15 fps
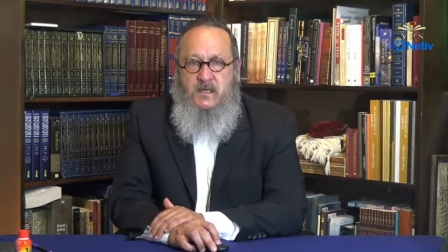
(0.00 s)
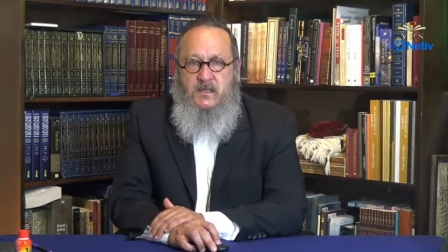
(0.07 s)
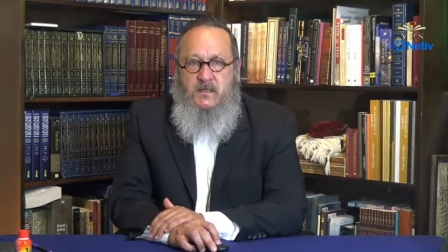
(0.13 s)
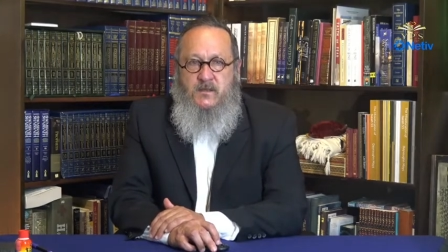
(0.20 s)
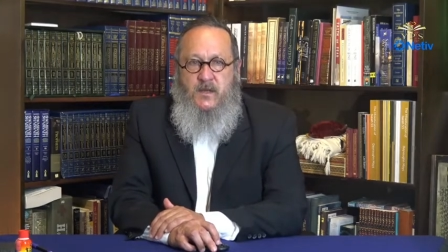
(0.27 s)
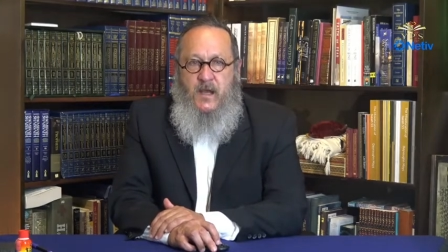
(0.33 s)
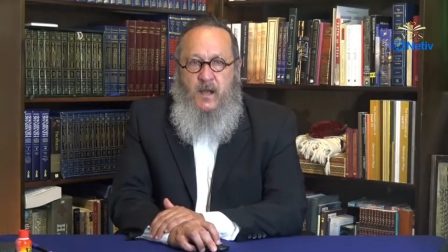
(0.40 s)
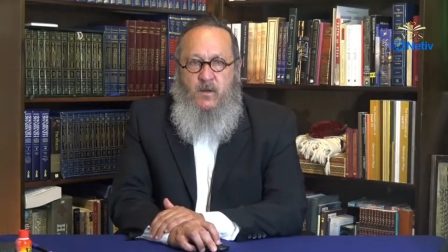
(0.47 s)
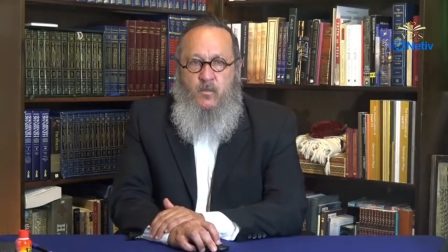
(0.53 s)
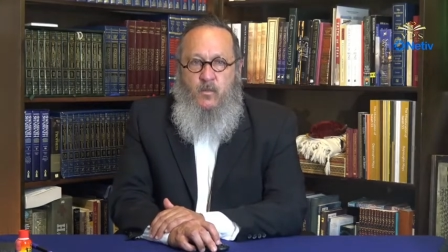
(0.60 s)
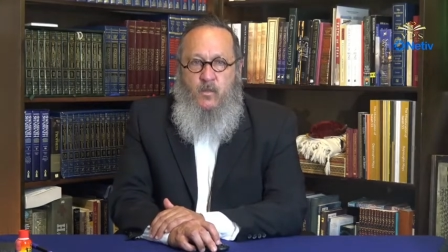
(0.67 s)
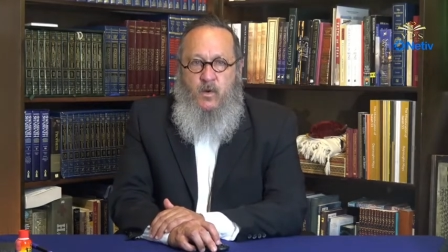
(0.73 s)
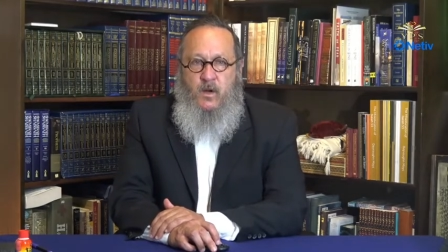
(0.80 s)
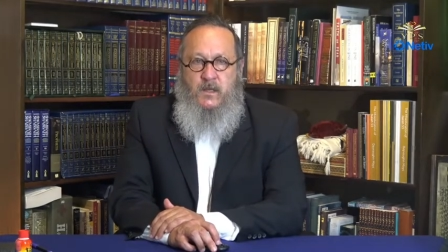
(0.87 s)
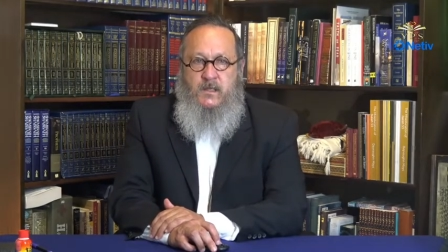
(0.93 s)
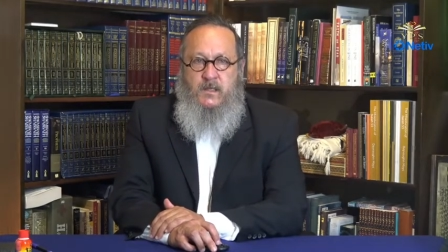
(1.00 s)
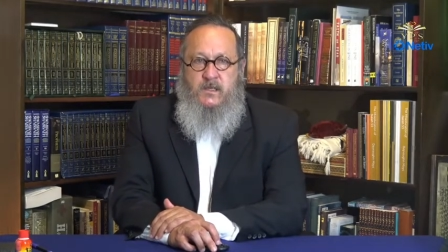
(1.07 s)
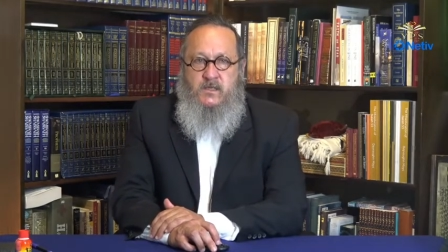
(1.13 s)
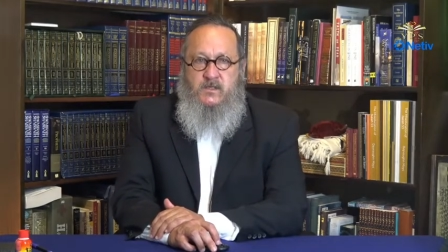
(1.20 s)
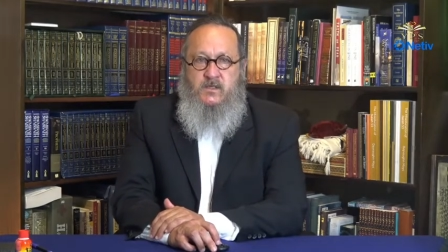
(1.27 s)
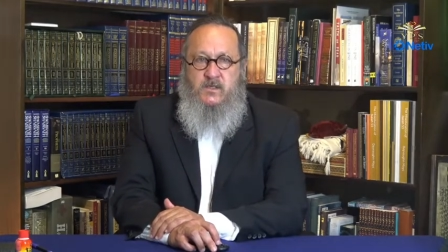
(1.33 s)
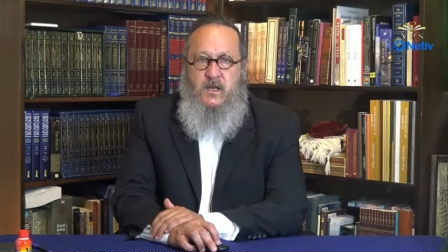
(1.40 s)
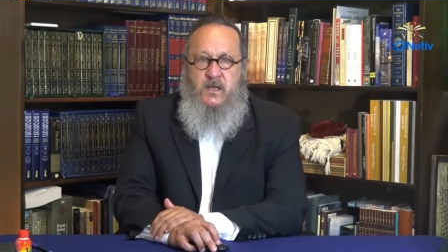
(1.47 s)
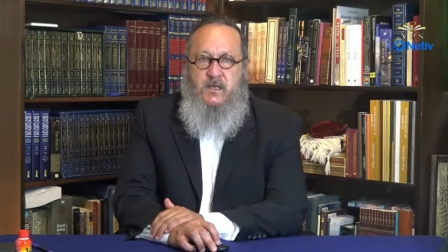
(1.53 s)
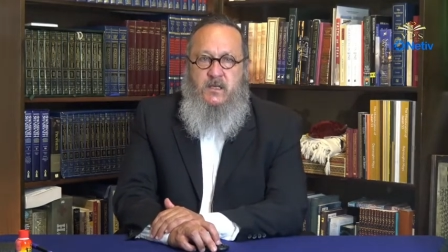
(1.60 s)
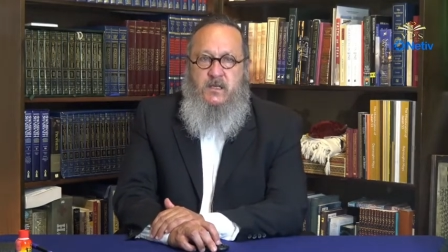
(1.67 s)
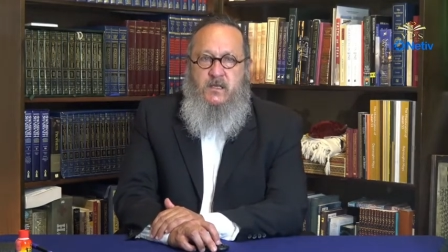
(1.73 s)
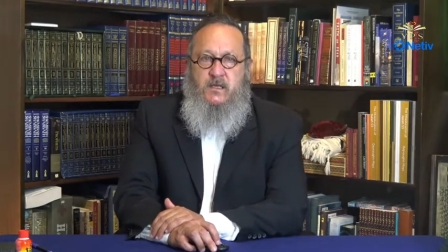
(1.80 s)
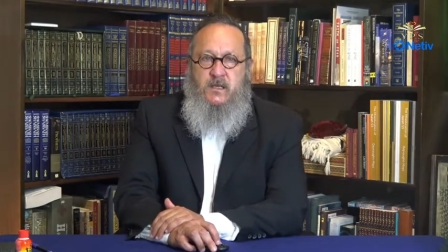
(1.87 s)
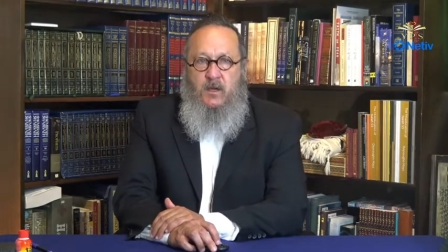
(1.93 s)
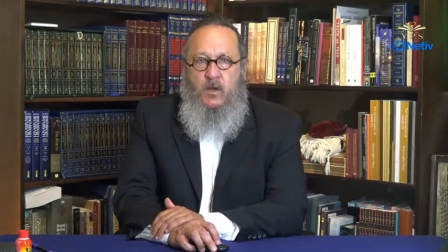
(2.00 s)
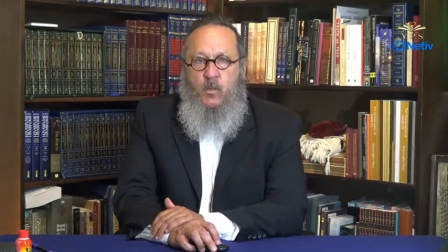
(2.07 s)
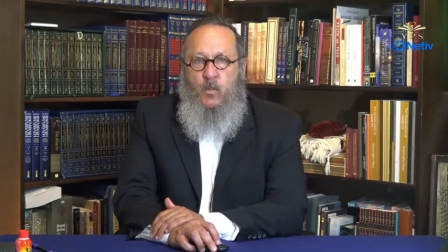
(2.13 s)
that one is studied.